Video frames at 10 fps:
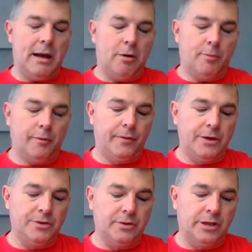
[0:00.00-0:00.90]
now our
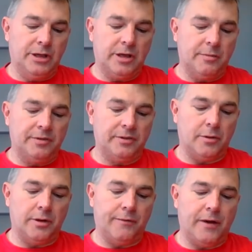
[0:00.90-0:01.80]
provisional income is
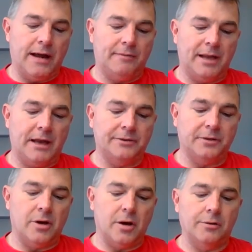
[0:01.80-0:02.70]

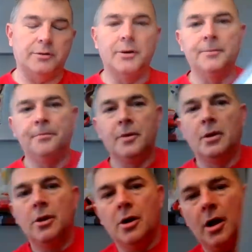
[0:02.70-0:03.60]
$35,000. All
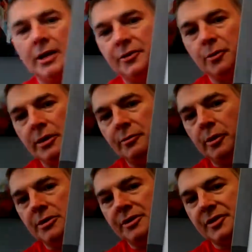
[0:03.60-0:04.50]
right, so we're,
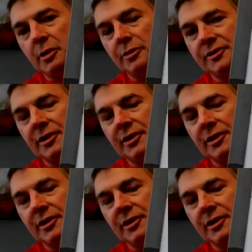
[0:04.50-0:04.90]
we'll just say we're